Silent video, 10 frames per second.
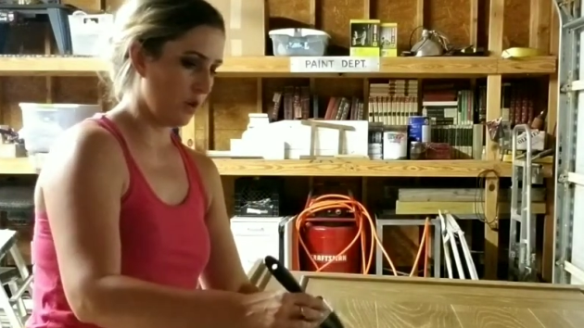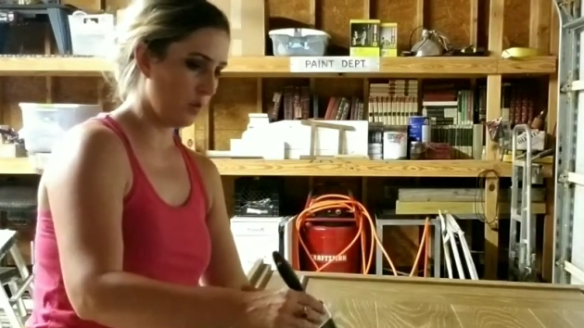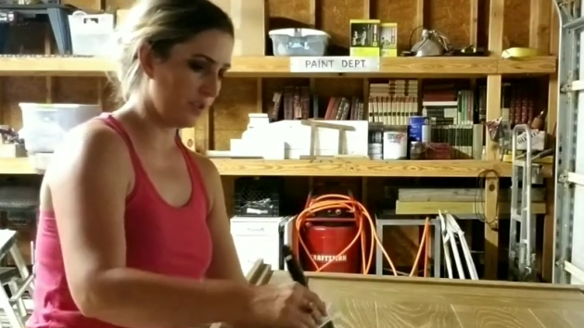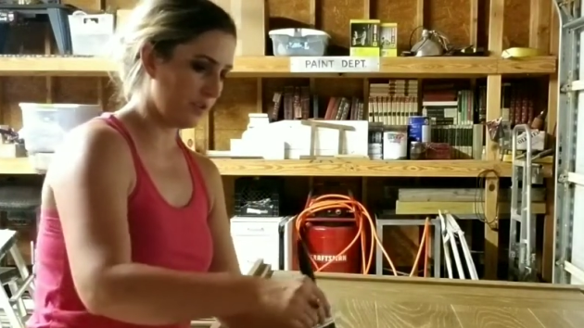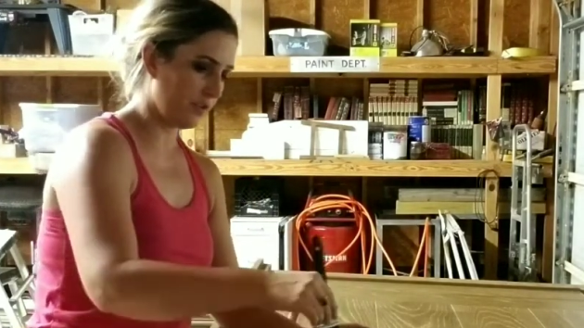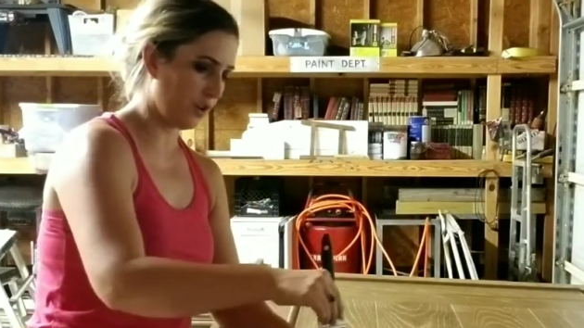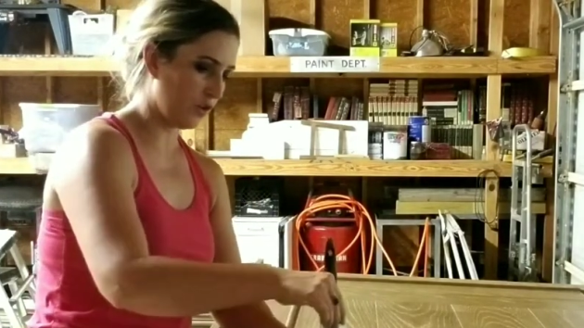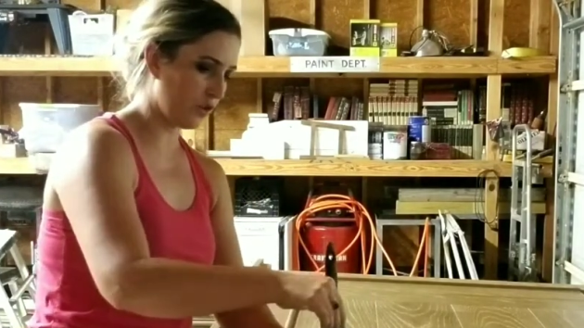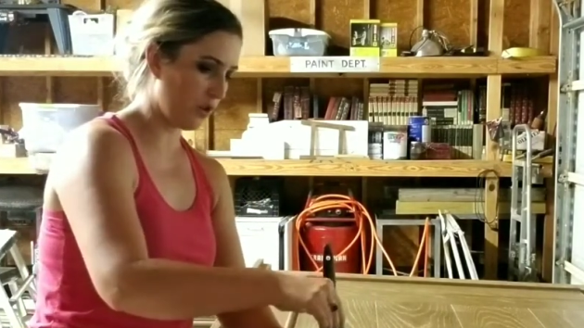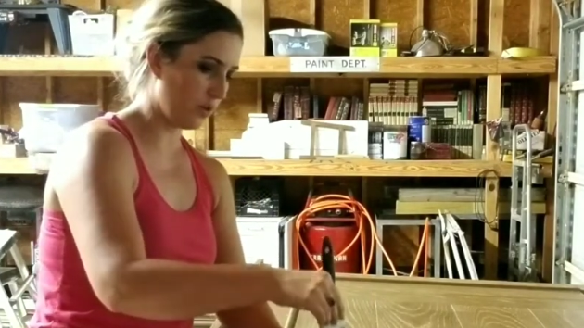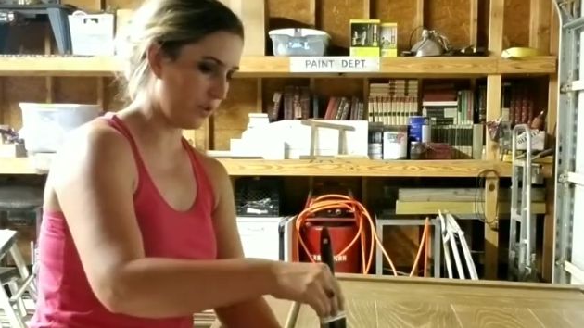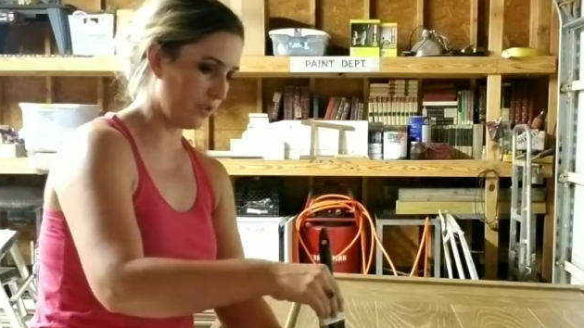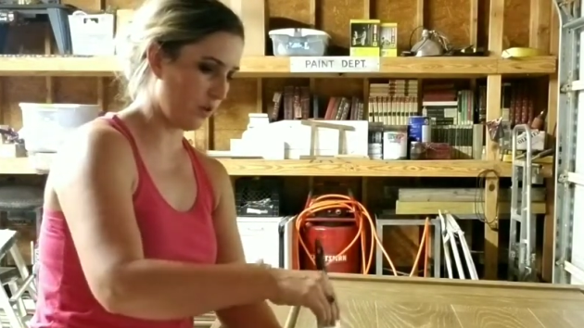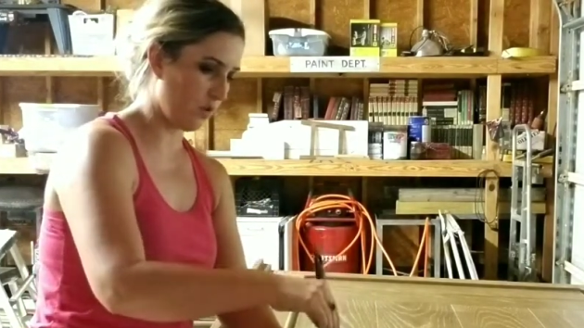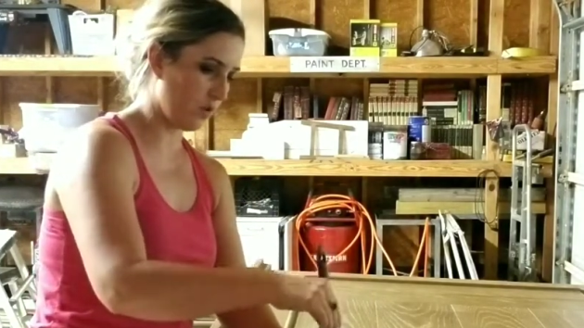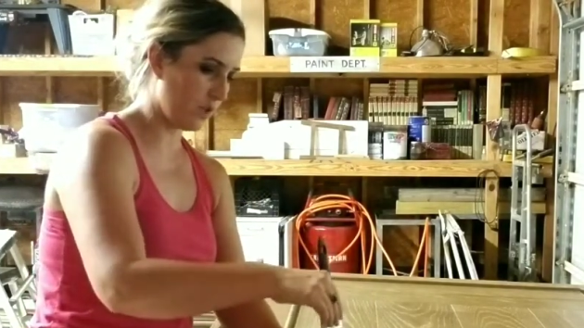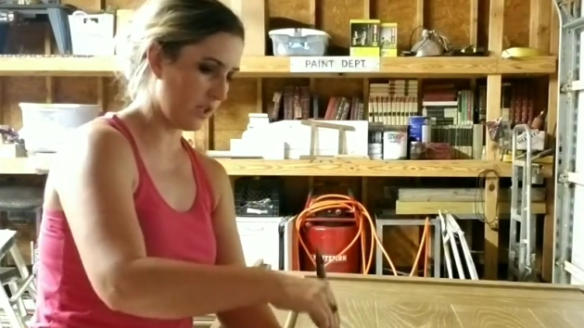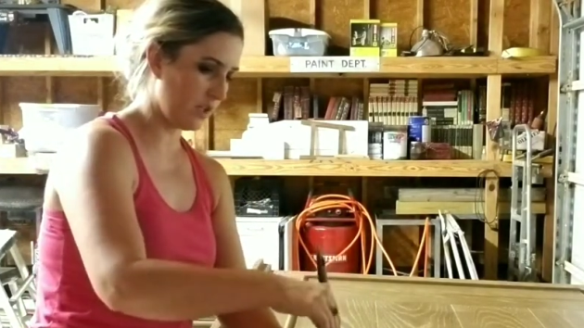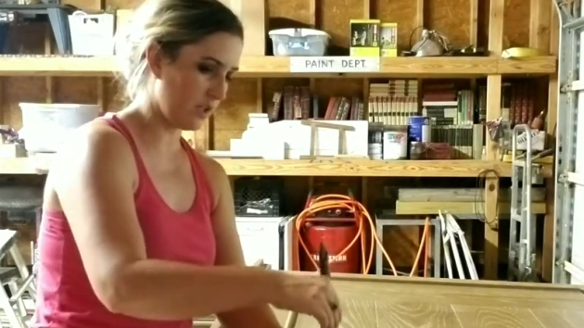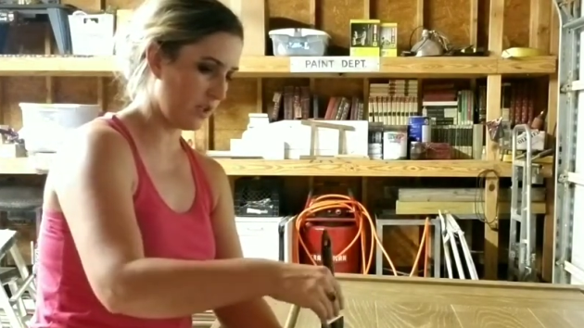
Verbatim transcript: once the first coat is on.